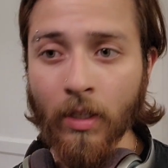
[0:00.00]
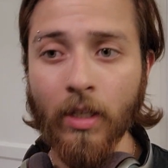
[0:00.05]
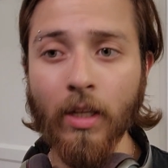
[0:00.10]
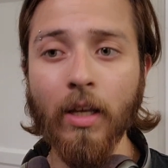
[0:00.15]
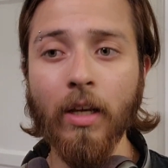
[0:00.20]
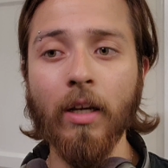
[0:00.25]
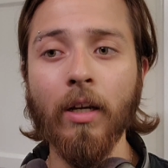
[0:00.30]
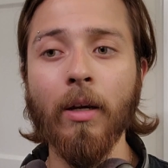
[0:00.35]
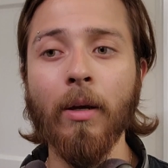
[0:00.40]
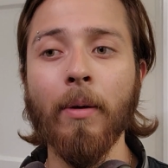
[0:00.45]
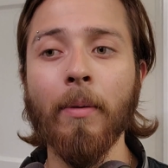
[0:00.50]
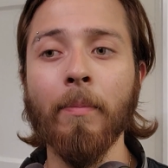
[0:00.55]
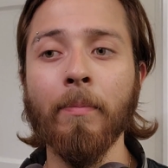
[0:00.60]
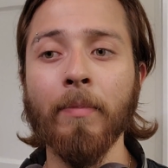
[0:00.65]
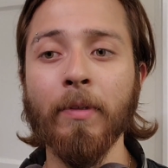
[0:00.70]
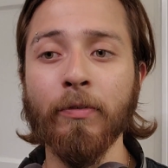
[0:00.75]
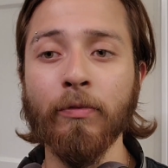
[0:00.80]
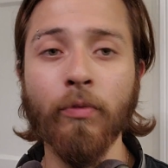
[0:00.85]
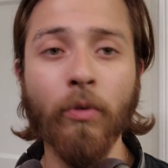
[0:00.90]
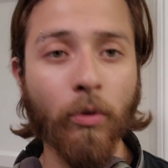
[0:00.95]

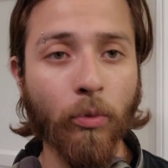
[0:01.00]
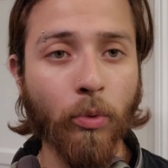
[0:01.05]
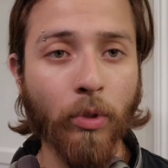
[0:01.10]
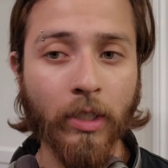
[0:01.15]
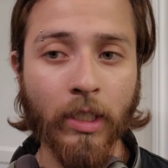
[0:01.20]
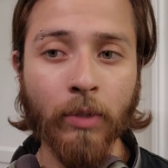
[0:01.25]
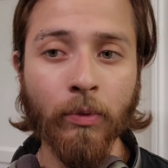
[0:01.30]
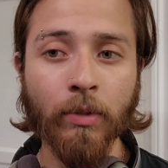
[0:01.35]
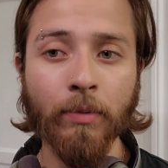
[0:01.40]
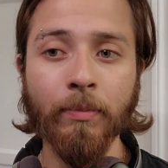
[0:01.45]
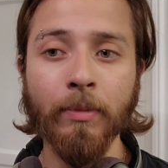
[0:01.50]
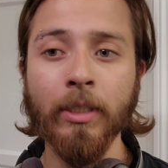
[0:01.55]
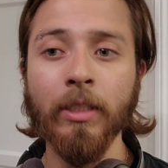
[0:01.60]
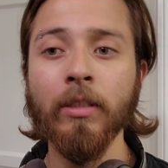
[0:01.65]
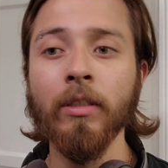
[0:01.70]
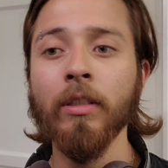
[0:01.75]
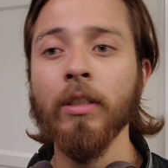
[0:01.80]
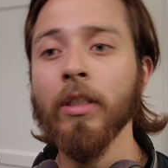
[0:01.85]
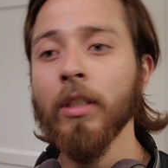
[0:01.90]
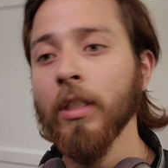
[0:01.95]
Before working with me,
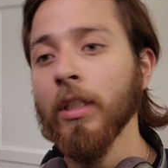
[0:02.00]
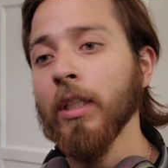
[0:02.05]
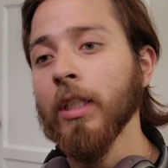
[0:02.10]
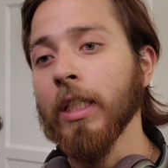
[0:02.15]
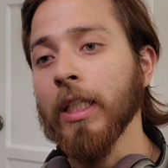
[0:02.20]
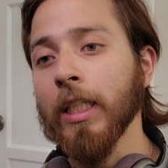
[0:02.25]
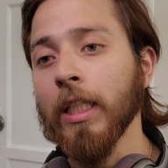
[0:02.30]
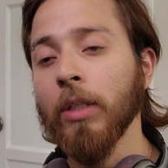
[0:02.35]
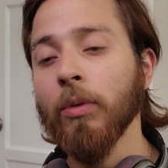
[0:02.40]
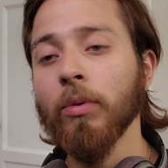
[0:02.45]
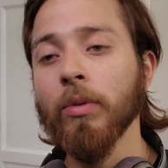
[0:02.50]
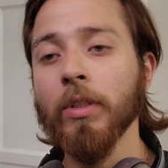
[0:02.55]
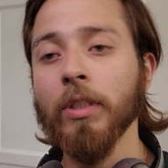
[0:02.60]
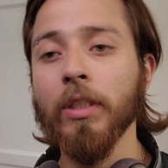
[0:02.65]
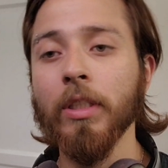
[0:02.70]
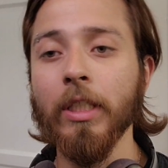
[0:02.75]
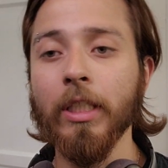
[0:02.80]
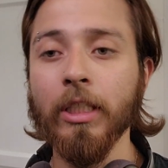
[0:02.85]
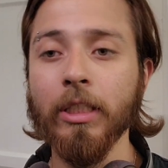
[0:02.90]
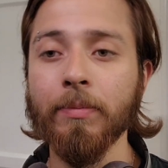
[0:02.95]
he
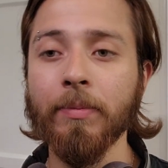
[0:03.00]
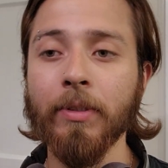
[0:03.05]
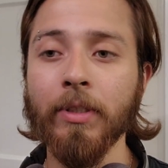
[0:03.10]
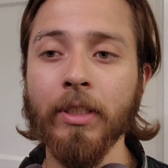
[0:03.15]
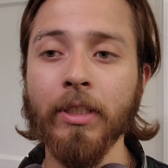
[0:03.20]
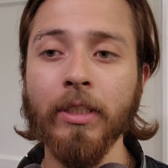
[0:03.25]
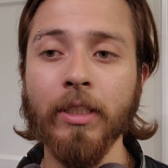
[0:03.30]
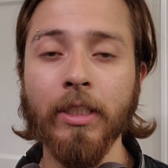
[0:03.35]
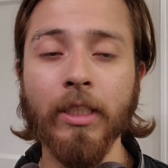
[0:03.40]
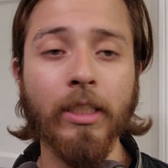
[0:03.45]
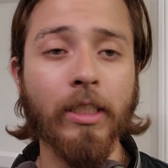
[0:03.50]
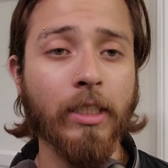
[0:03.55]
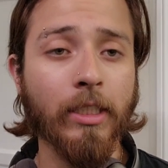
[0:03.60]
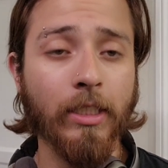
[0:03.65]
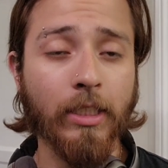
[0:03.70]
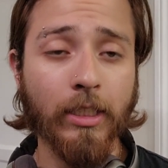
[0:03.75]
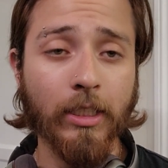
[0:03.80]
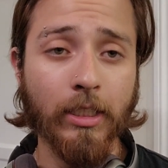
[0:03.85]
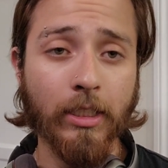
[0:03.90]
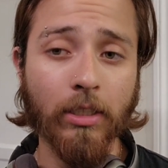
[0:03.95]
would experience
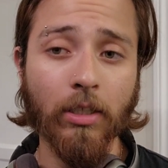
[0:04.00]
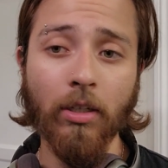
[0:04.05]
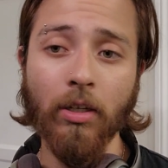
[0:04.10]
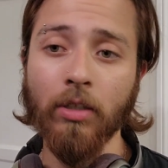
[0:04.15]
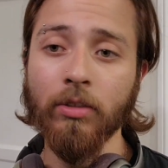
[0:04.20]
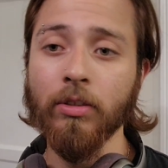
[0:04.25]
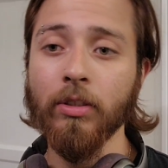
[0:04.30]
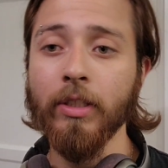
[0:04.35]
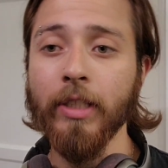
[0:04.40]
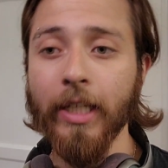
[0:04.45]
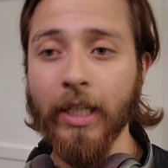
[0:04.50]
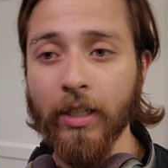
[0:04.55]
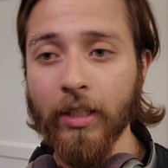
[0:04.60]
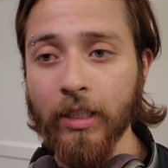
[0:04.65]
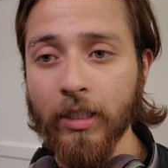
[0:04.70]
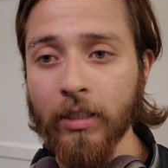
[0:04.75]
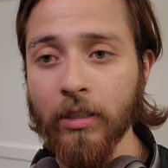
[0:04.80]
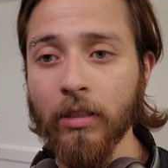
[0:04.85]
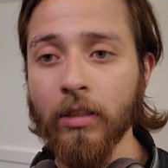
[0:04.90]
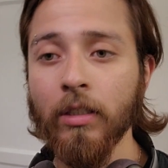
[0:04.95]
dizziness on the
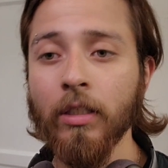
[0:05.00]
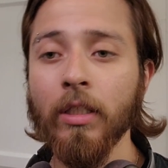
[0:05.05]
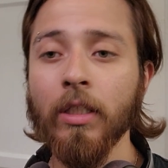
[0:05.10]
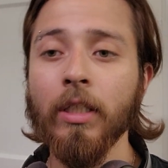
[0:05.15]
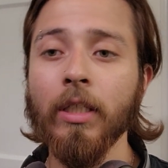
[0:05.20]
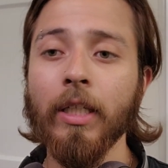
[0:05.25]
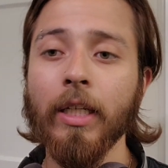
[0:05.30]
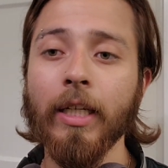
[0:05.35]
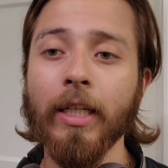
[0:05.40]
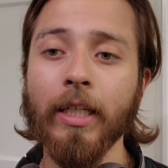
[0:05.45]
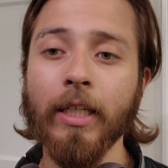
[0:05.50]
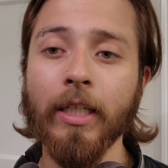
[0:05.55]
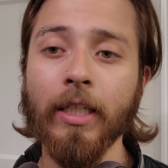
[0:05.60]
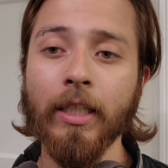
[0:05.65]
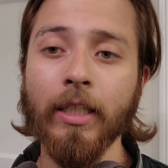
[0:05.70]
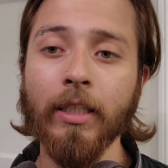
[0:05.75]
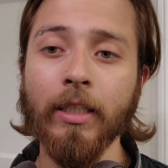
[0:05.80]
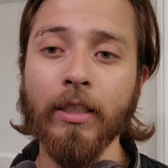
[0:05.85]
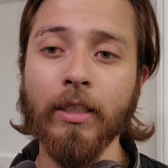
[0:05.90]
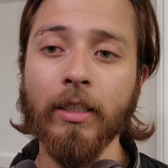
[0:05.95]
daily,
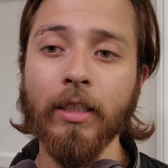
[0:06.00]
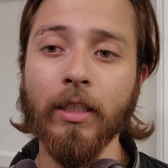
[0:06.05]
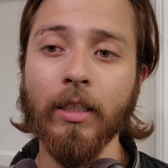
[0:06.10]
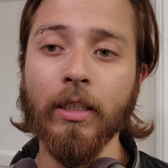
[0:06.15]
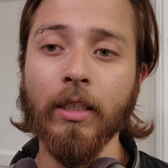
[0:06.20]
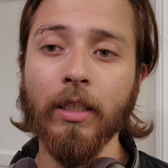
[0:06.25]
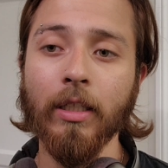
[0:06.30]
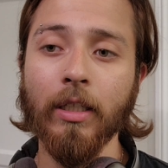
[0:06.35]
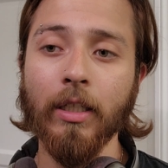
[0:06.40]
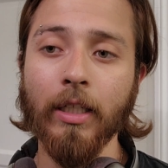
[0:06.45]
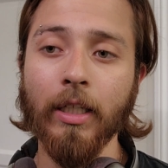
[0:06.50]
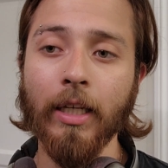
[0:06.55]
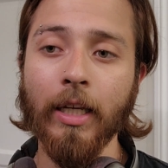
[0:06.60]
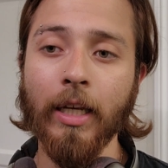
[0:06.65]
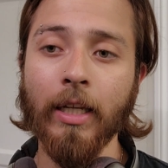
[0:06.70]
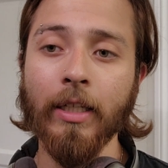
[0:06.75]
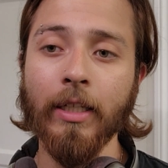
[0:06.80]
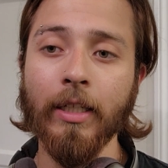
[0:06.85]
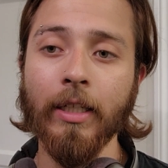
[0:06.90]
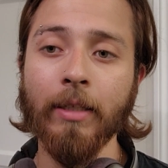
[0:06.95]
and
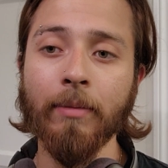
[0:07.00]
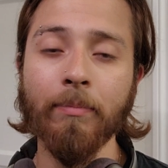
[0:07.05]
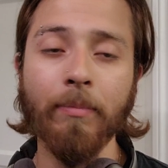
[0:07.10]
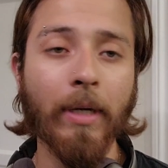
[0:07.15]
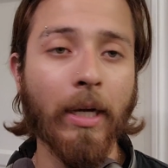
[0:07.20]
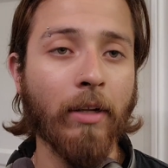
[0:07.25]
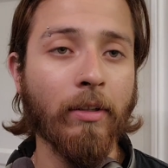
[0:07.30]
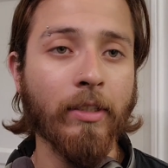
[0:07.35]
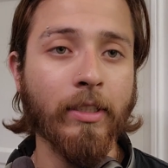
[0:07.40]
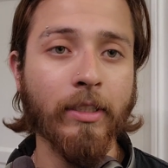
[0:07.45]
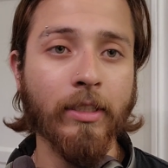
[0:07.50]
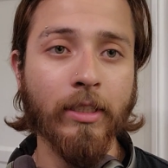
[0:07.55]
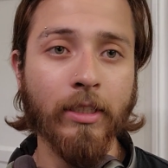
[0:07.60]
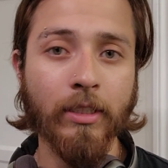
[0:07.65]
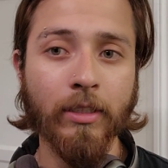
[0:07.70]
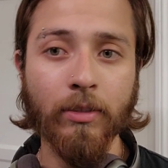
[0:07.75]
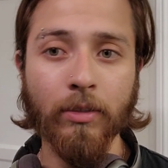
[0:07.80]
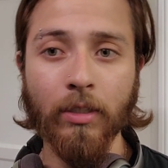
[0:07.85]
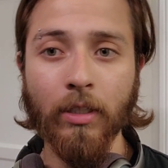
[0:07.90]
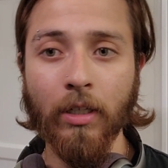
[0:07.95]

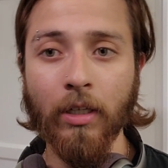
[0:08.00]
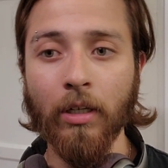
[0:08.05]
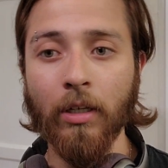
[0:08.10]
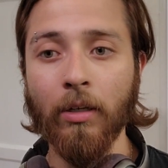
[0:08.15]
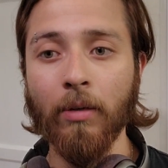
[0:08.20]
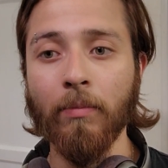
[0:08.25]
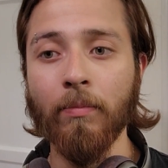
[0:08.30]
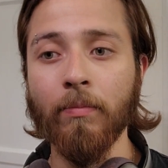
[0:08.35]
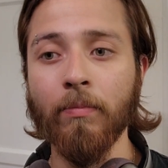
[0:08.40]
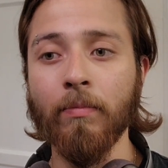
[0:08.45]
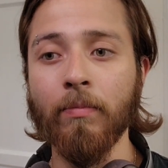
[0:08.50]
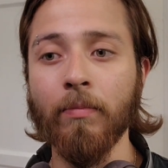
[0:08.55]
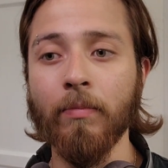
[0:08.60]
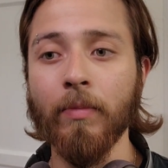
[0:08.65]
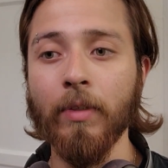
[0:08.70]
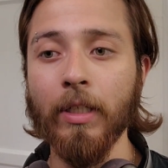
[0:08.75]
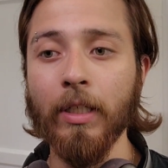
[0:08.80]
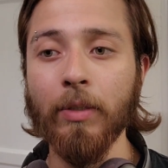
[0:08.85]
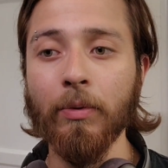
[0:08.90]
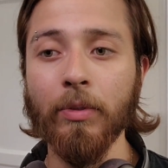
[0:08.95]
imbalance.
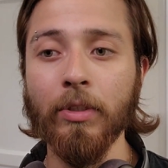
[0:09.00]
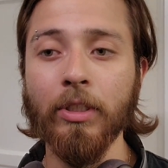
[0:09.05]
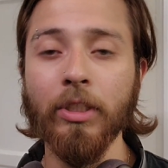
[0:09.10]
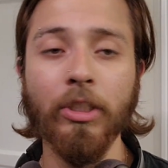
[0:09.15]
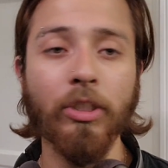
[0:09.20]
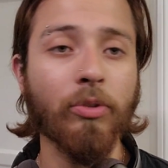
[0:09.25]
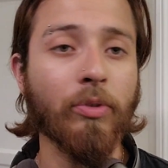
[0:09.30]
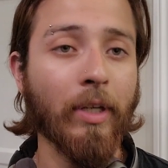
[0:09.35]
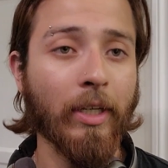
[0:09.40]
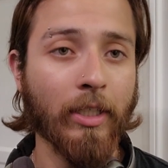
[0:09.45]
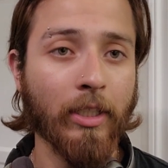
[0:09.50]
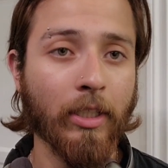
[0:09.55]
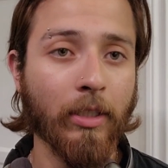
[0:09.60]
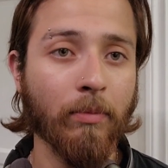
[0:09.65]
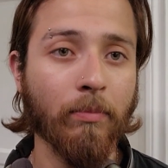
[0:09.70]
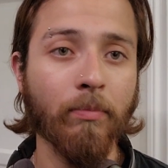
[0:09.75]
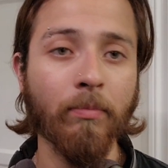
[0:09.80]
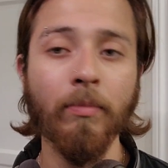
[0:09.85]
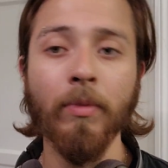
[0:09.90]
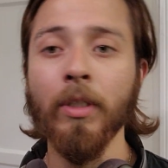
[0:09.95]
It would just strike
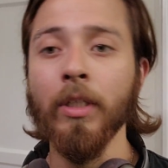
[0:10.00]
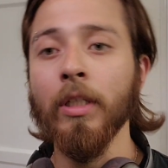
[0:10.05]
him